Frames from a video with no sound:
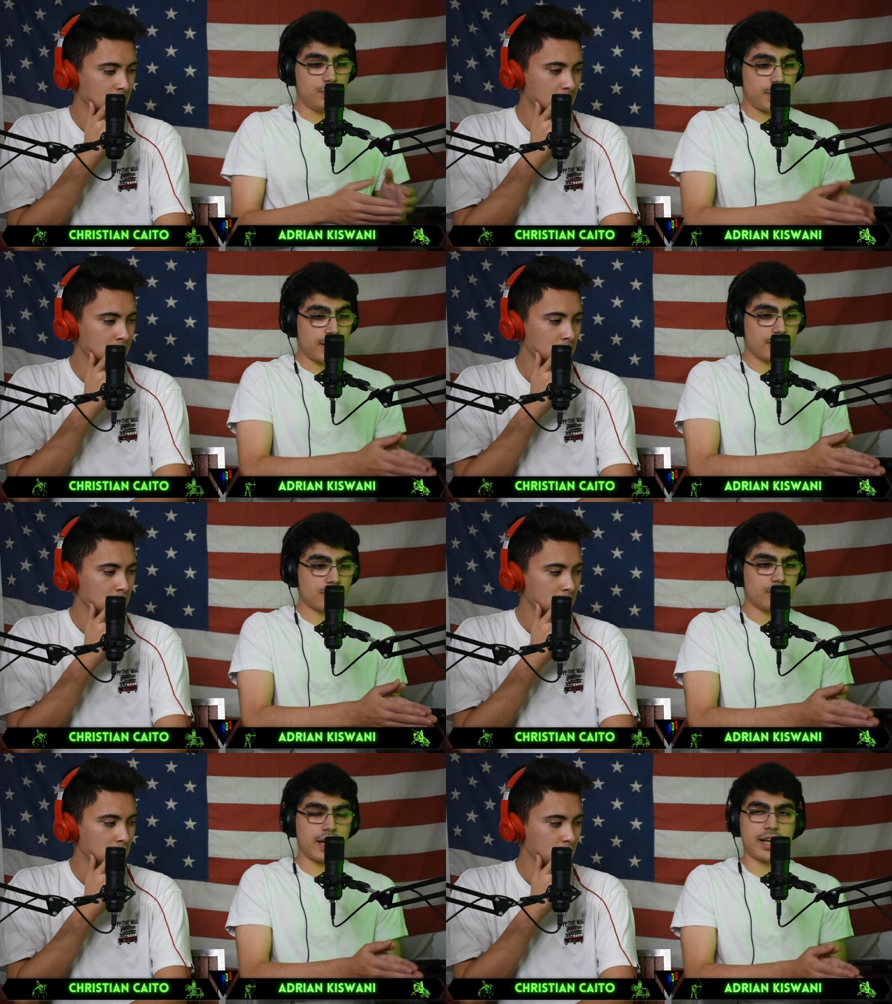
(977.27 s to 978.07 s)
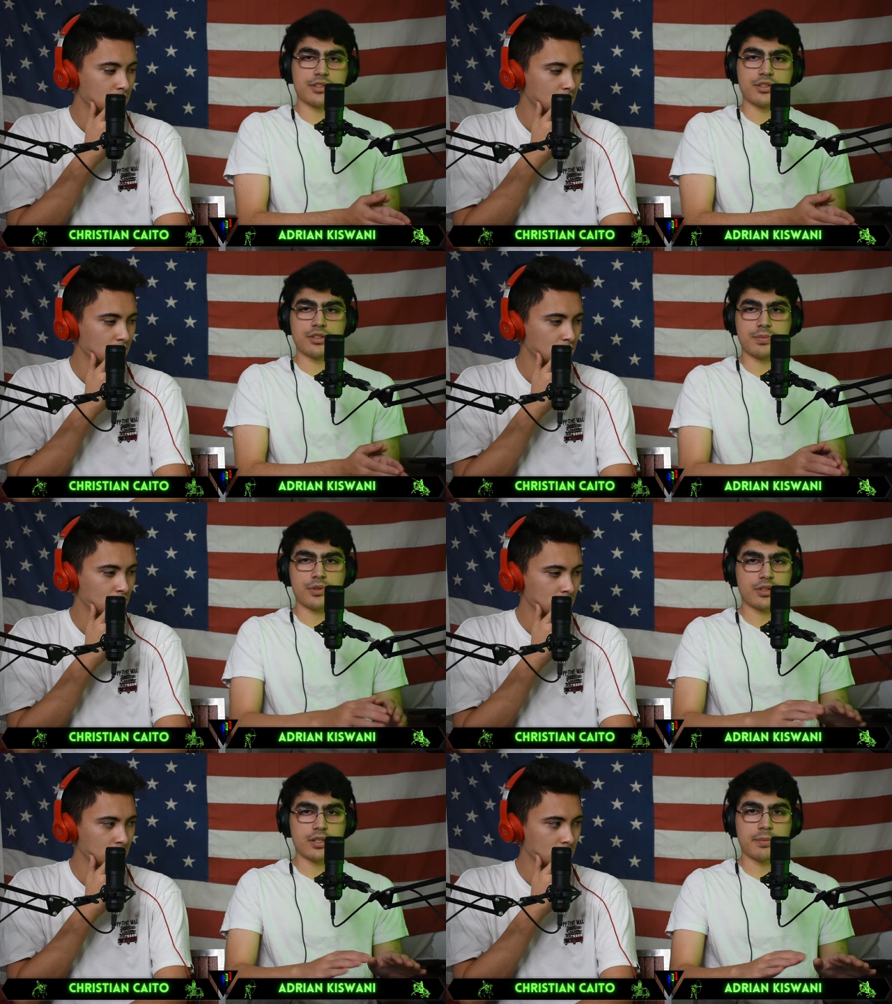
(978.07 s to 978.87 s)
Speaker 1: basing your actions
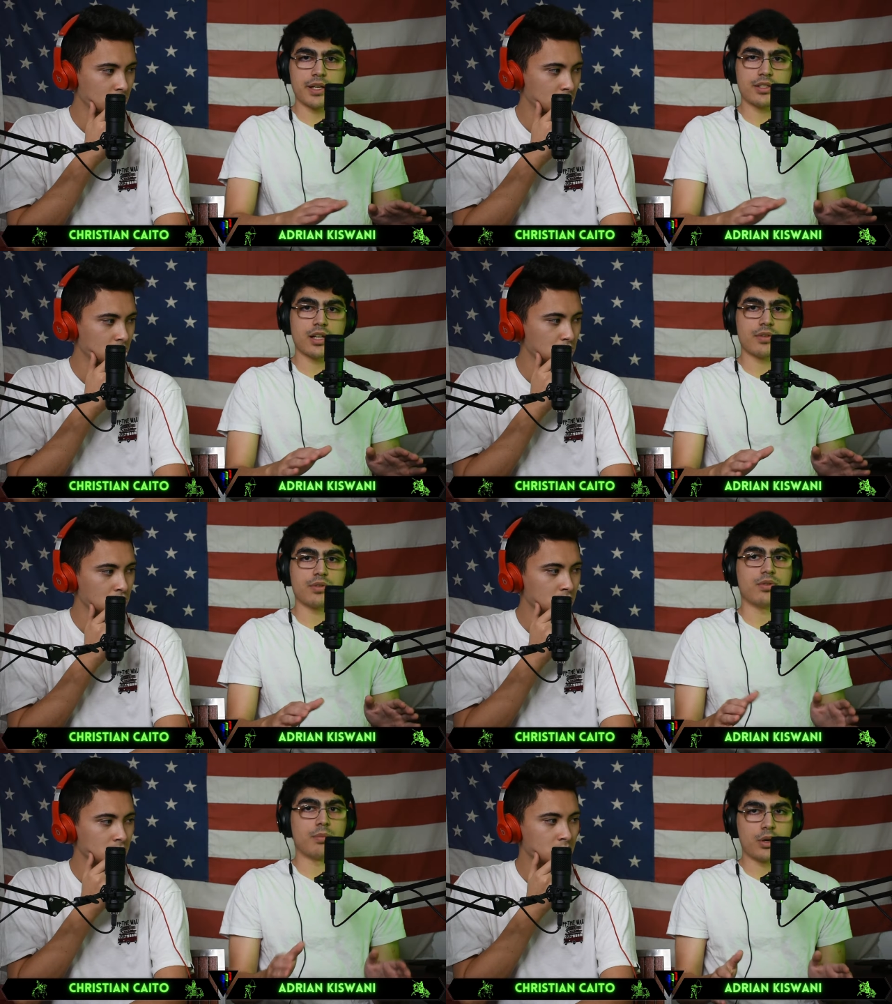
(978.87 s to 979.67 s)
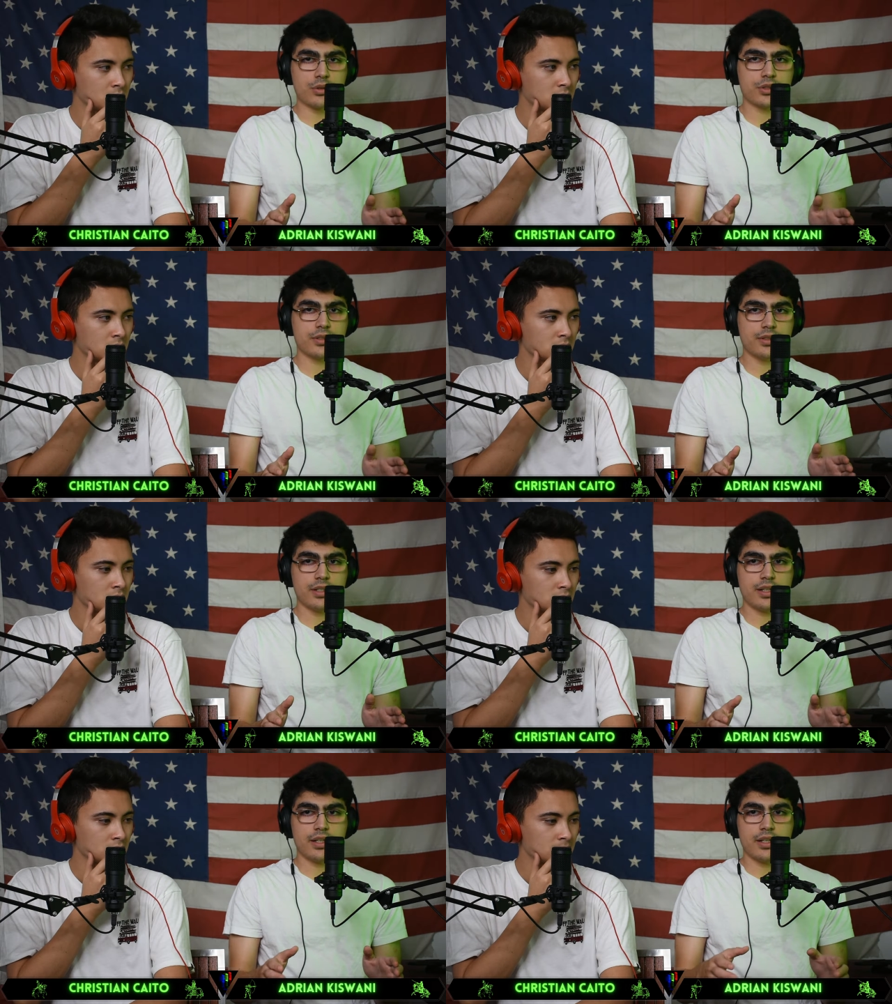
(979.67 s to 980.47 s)
purely based off of emotion,
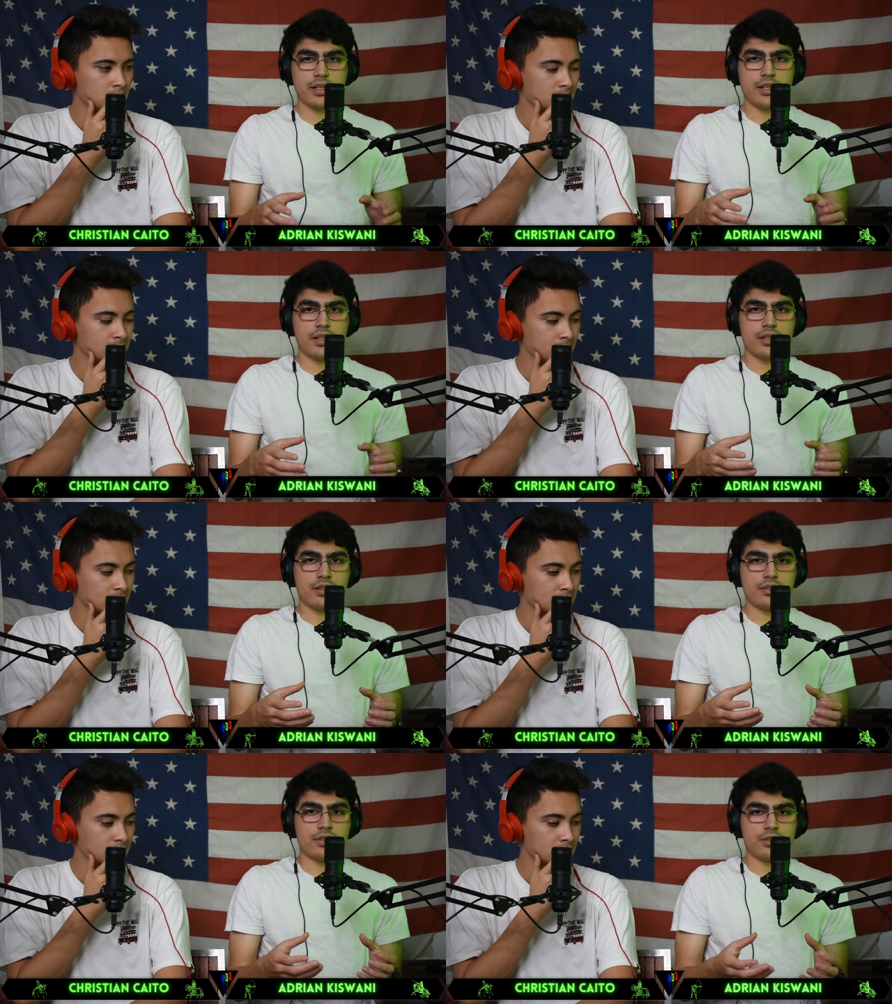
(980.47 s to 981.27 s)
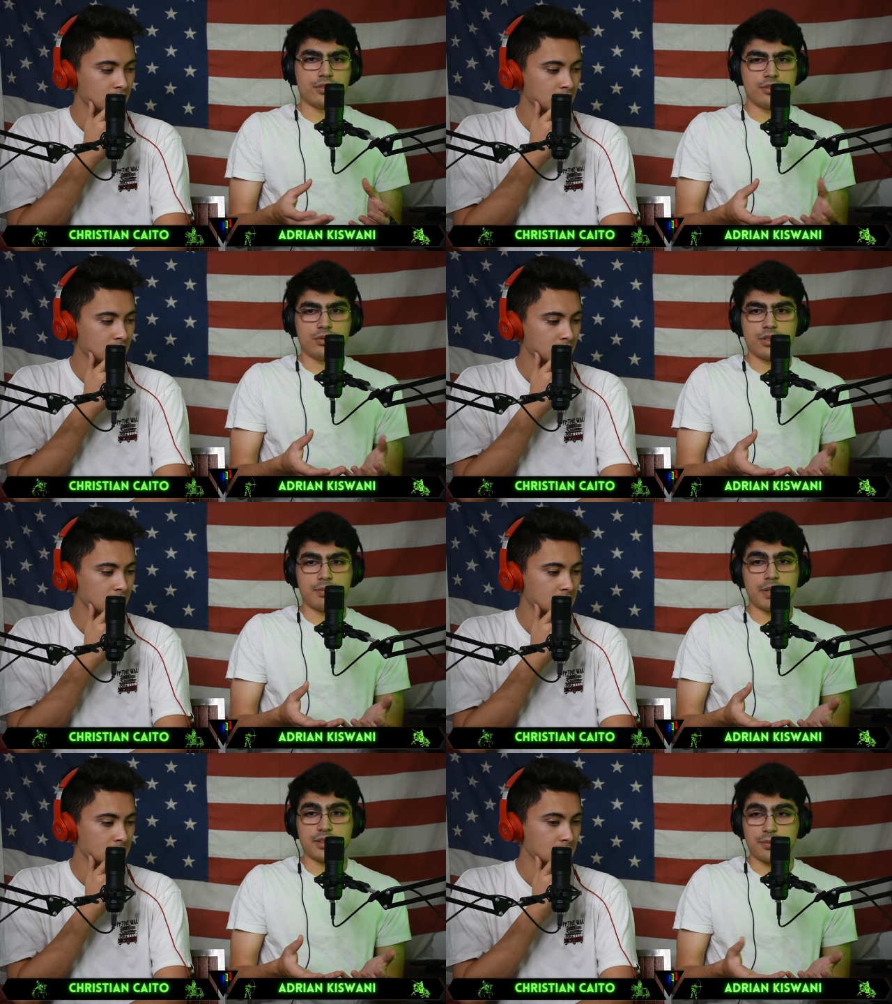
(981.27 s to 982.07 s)
you, you
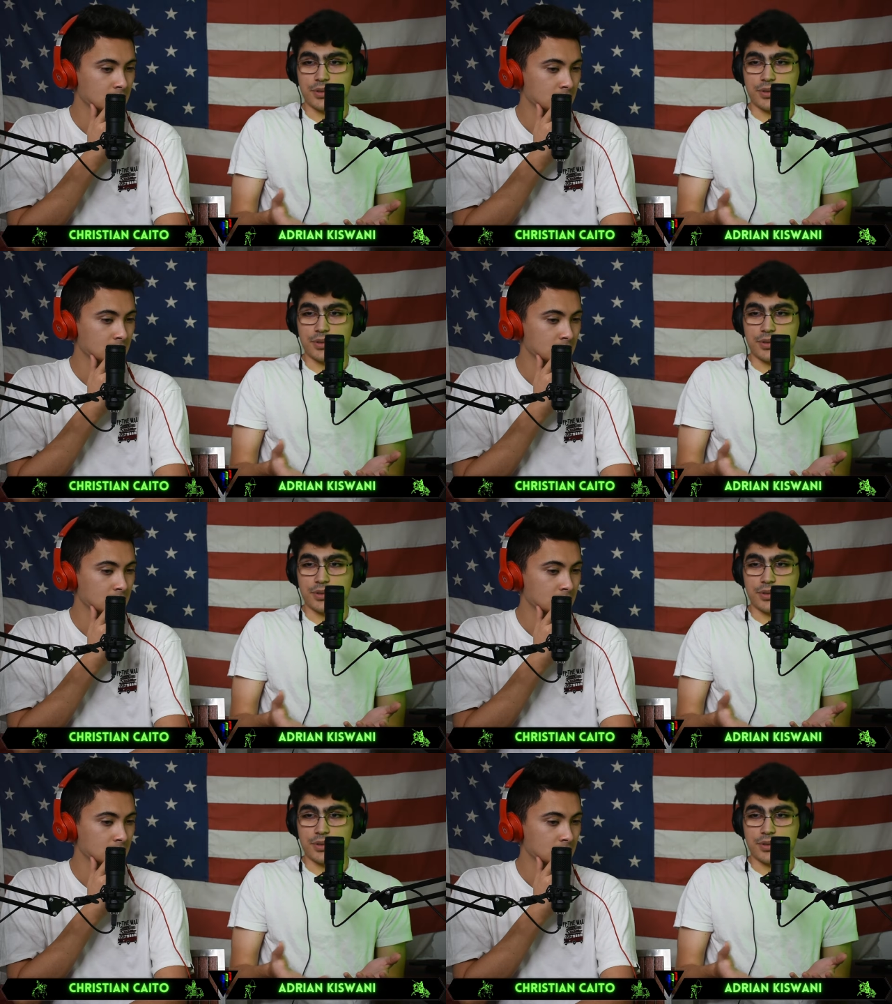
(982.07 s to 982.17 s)
can make some